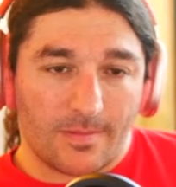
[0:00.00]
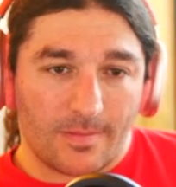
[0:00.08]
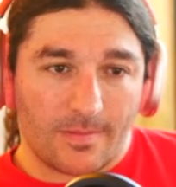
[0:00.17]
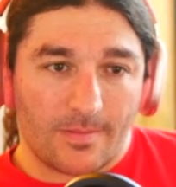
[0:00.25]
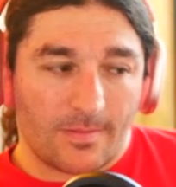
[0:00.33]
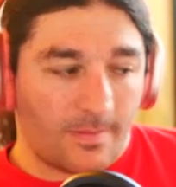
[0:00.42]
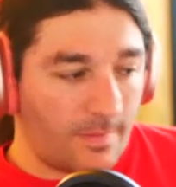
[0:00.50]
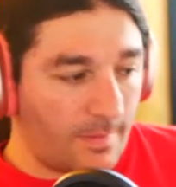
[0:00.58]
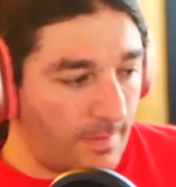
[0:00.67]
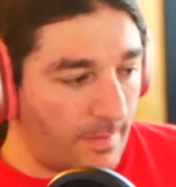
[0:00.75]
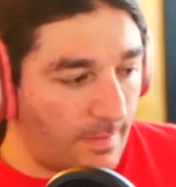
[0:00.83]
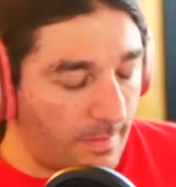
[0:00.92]

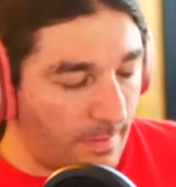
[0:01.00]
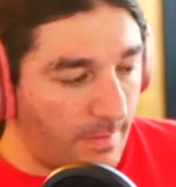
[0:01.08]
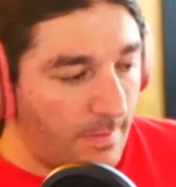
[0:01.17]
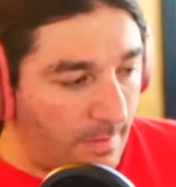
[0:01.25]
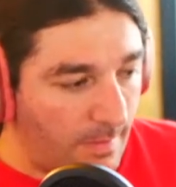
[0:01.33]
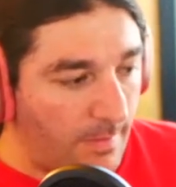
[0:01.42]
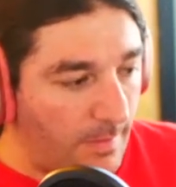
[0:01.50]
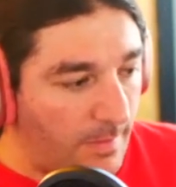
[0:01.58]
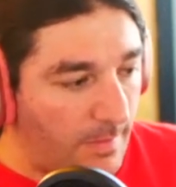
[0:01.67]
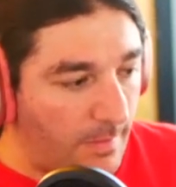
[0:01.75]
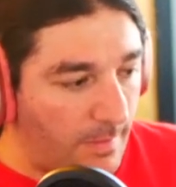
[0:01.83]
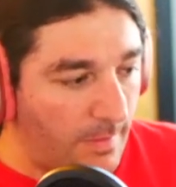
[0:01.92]

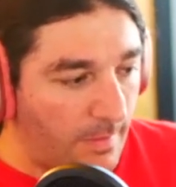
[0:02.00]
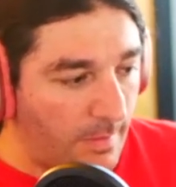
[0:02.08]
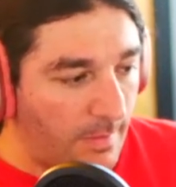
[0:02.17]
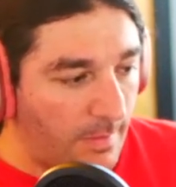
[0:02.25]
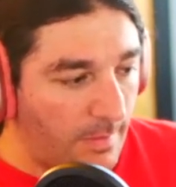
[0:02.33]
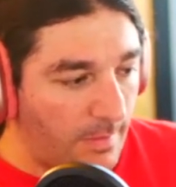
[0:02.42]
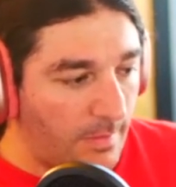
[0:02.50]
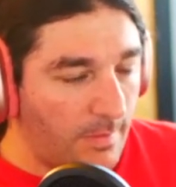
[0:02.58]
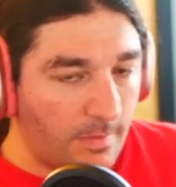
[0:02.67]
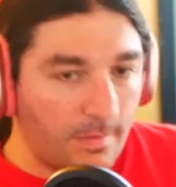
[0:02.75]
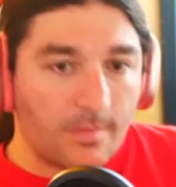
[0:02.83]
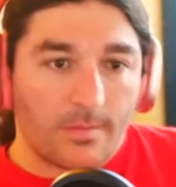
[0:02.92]

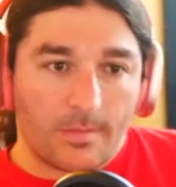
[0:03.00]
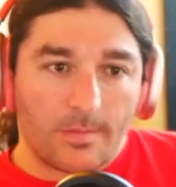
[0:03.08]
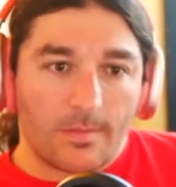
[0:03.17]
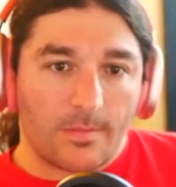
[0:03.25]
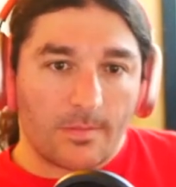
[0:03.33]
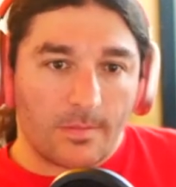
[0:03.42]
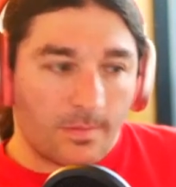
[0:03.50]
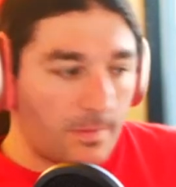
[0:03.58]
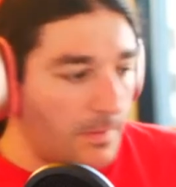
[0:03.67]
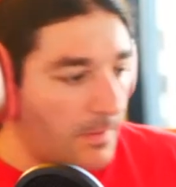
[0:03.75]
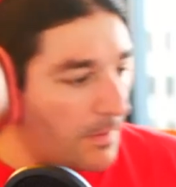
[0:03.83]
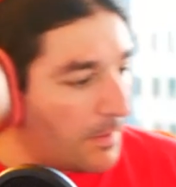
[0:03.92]

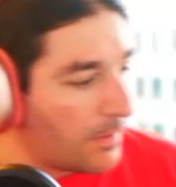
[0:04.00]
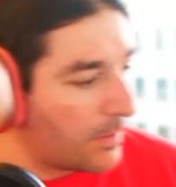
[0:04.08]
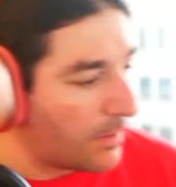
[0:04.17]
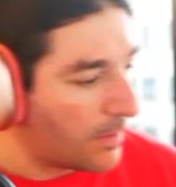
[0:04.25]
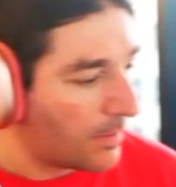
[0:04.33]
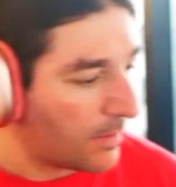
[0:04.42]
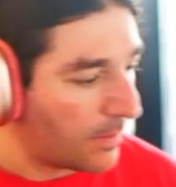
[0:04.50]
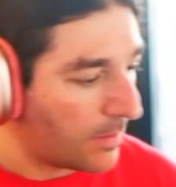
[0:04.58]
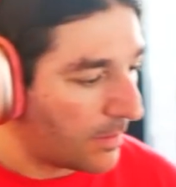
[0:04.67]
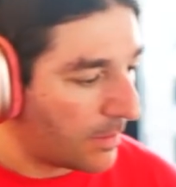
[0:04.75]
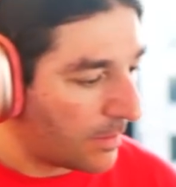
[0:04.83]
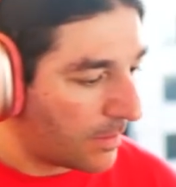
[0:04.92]

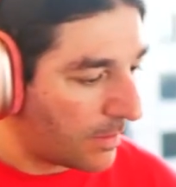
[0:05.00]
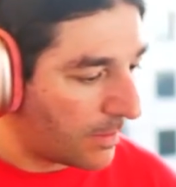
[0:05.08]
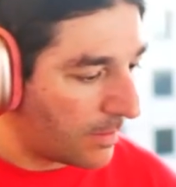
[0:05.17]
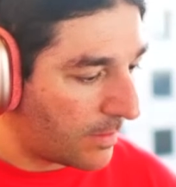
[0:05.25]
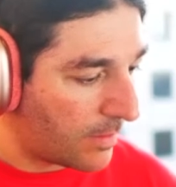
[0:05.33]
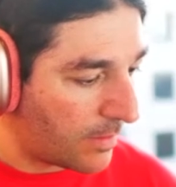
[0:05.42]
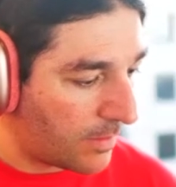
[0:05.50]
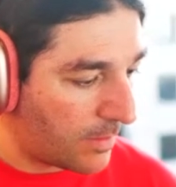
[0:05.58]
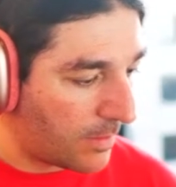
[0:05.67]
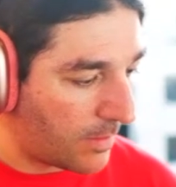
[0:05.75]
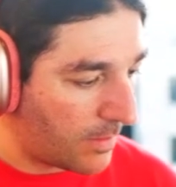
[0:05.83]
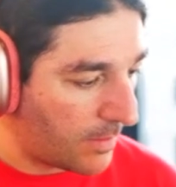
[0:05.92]
(silent)